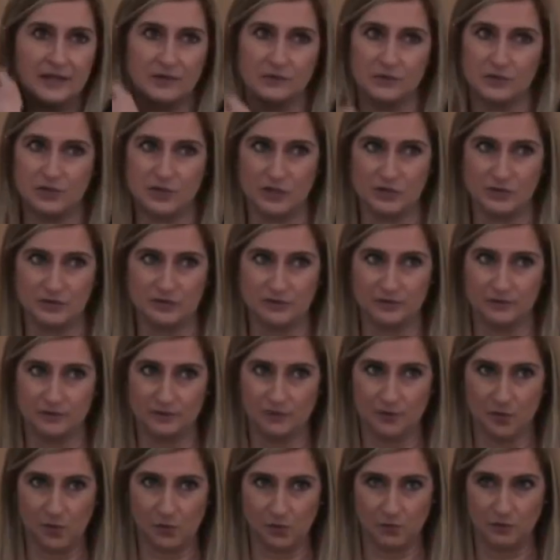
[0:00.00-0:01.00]
now to use our
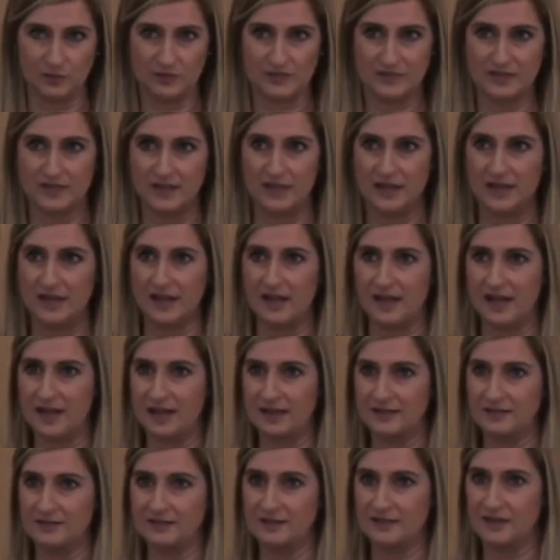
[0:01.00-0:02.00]
phones
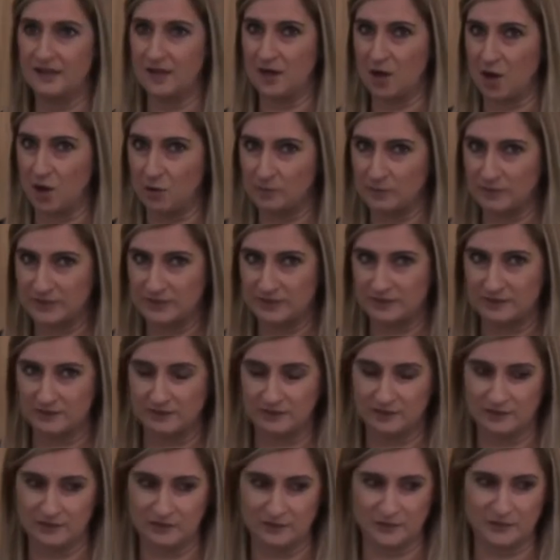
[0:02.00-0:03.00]
as the alarms.
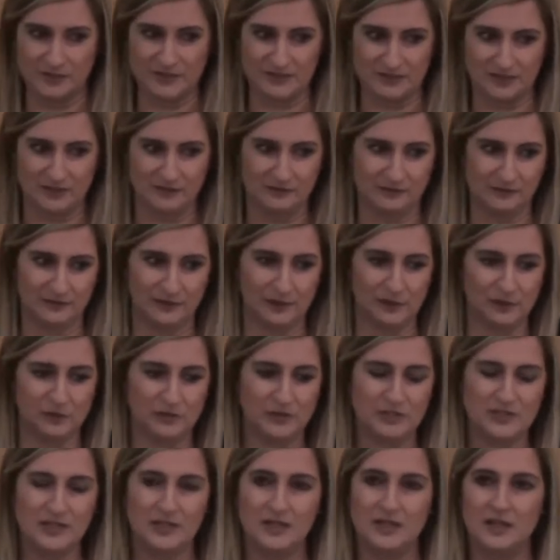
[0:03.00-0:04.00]
I do, myself
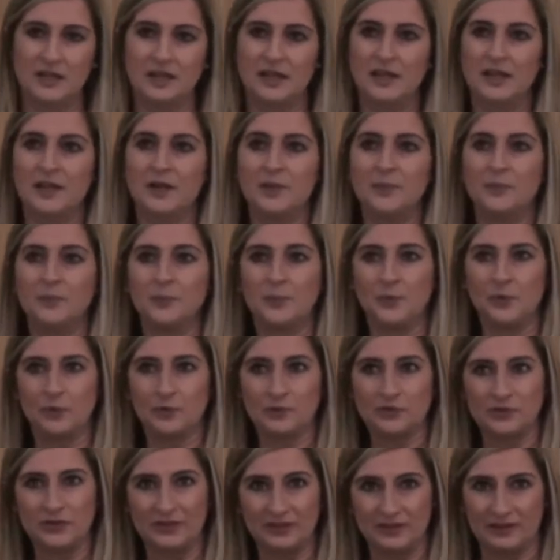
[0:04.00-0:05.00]
included.
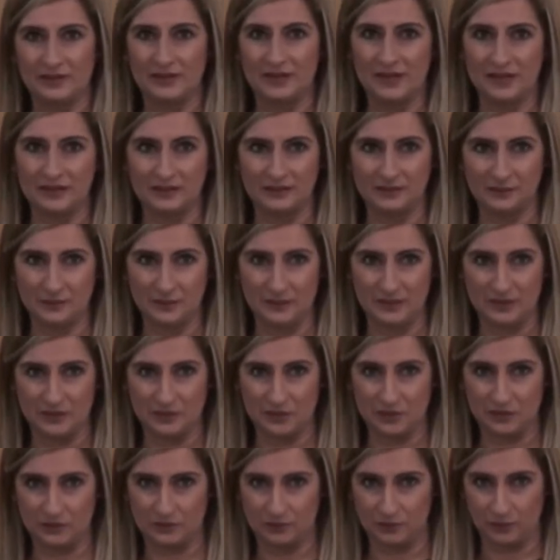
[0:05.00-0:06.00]
But that can be a
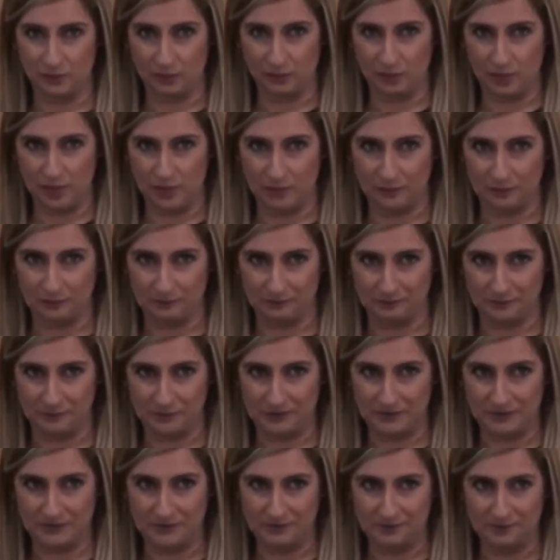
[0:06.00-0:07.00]
twofold problem.
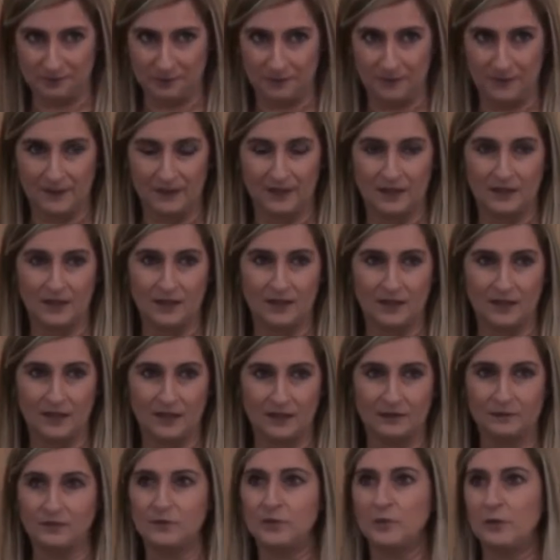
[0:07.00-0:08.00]
Okay.
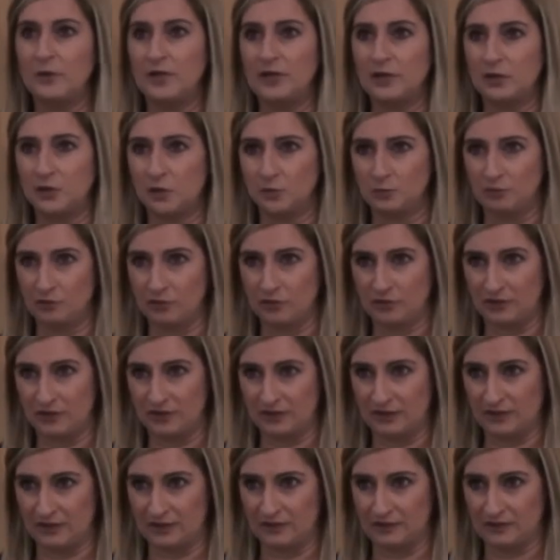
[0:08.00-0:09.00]
If you wake up
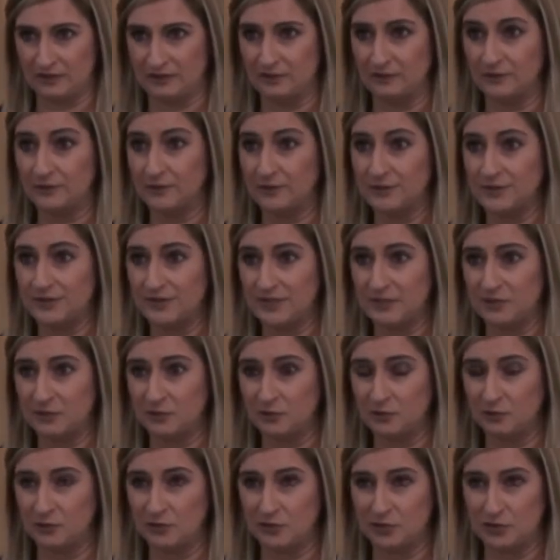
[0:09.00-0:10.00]
during the night, the first thing
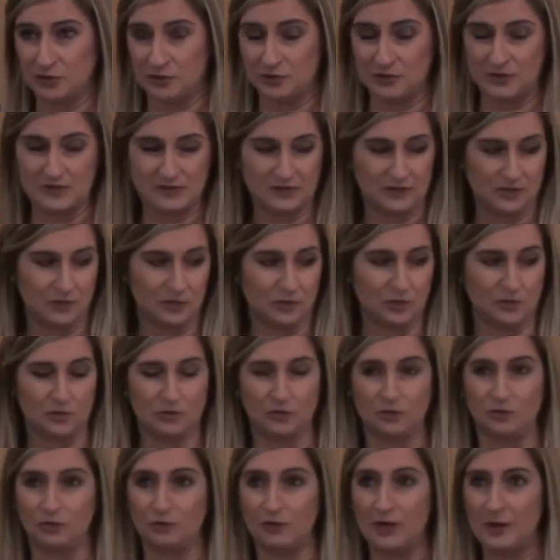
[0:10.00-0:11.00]
you're going to do is you're
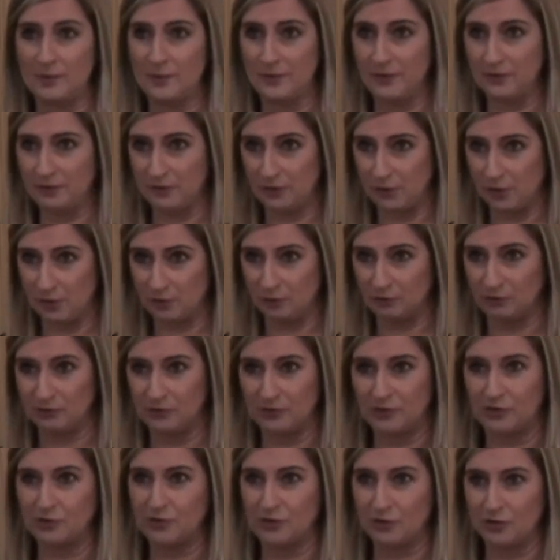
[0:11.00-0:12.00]
going to grab the
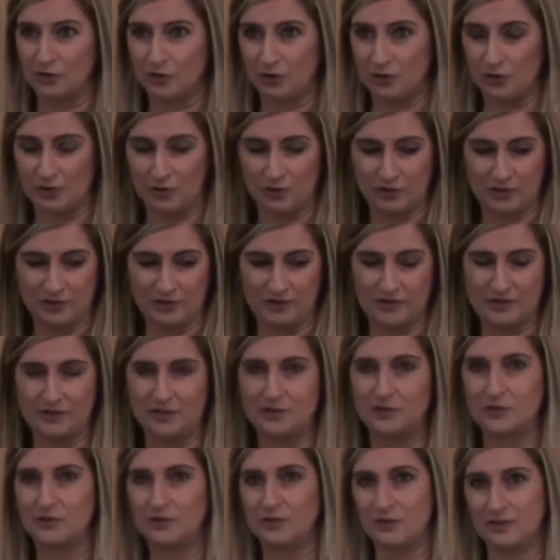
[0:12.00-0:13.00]
phone, you're going to look at
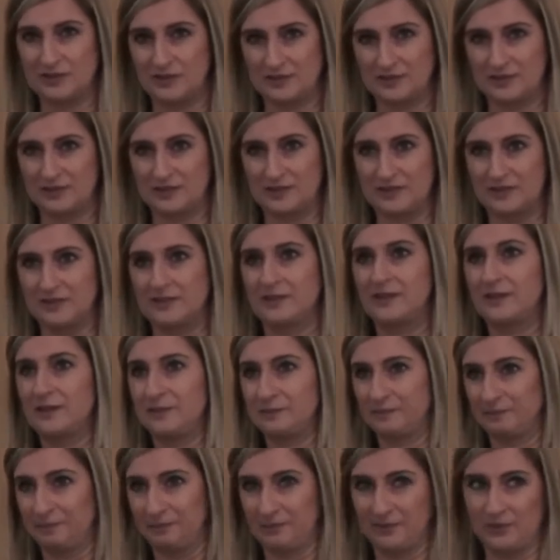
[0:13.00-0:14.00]
it, you're going to see the
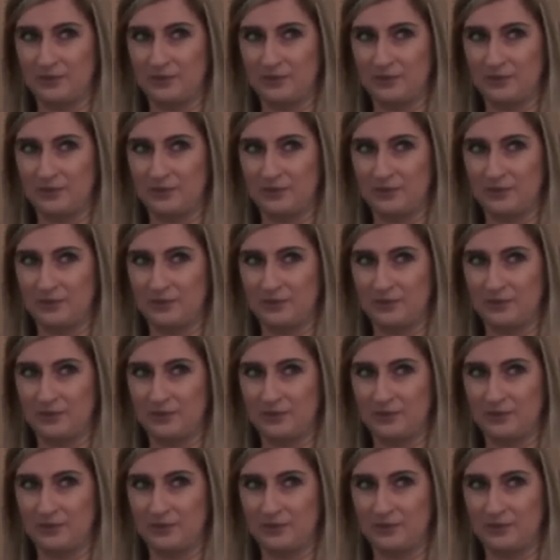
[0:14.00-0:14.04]
time.